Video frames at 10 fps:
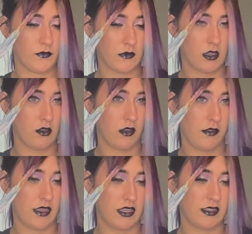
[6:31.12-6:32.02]
all
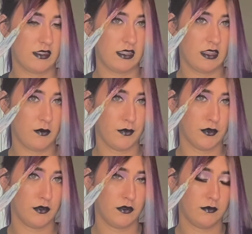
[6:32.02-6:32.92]
this in the
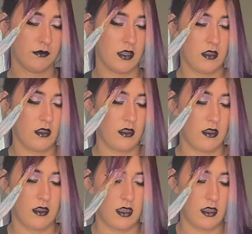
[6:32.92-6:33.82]
bowl.
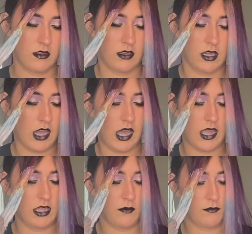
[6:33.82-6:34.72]

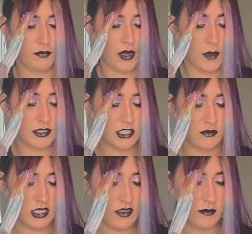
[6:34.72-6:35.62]
I probably don't
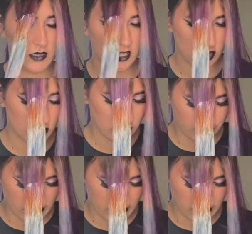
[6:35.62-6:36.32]
need that much, but